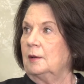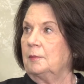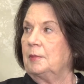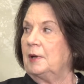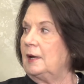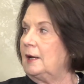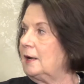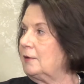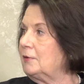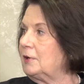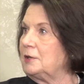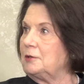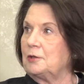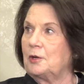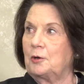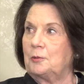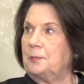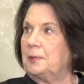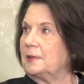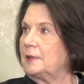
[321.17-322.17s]
But having
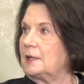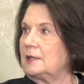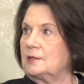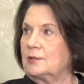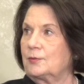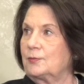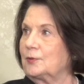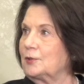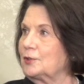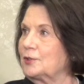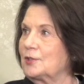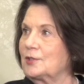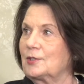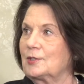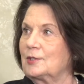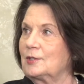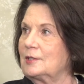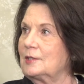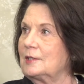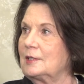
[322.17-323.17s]
no place for
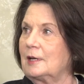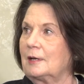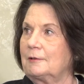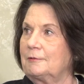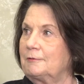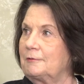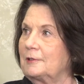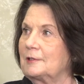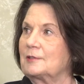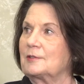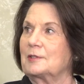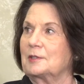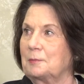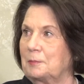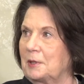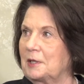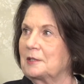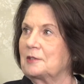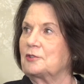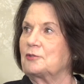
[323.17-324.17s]
stuff is the
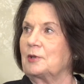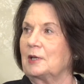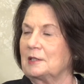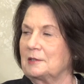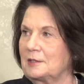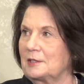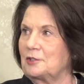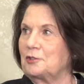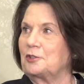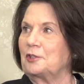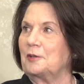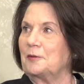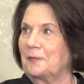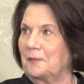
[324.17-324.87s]
biggest transition.